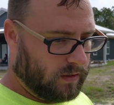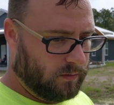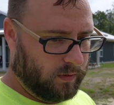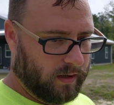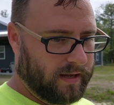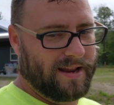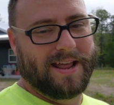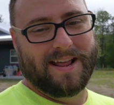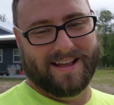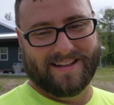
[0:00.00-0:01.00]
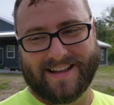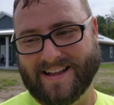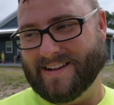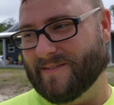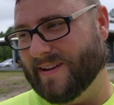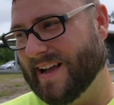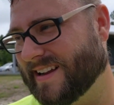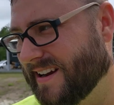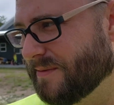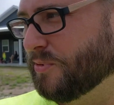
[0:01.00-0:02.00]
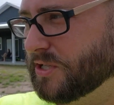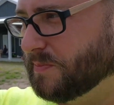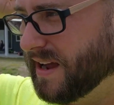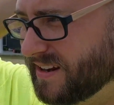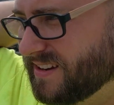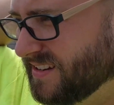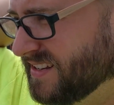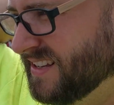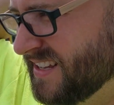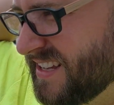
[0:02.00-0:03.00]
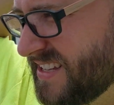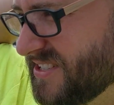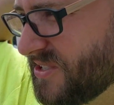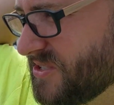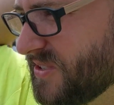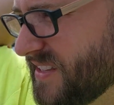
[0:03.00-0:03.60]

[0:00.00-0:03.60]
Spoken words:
We again we got kind of pushed back due to